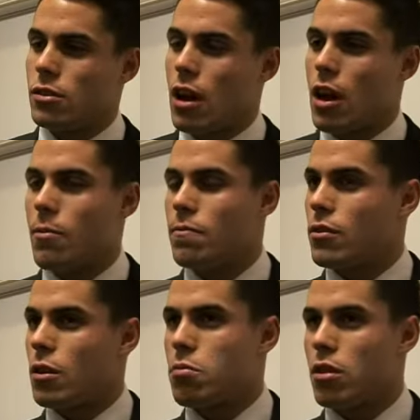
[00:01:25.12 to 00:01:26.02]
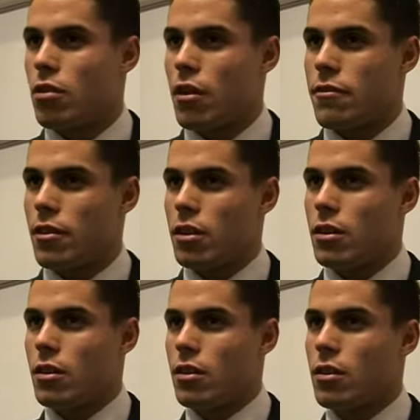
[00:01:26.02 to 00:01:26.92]
a pretty great
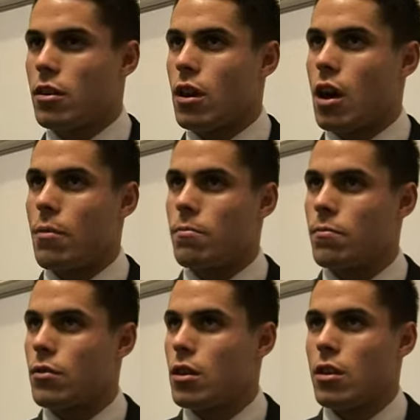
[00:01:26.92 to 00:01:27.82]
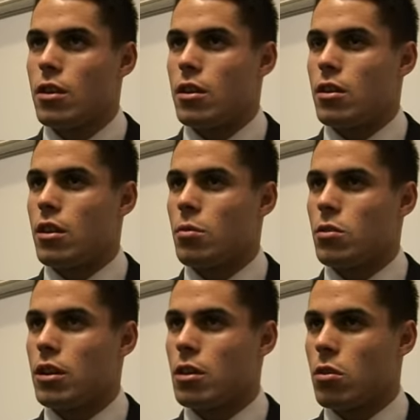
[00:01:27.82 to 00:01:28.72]
feeling.
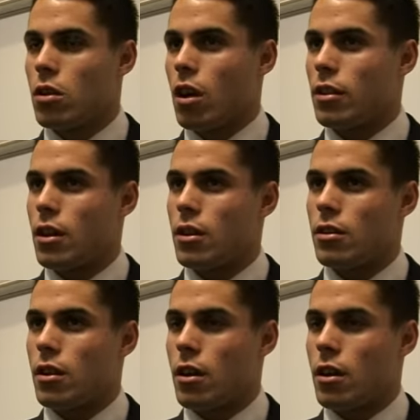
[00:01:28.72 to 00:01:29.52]
When you get a win like that,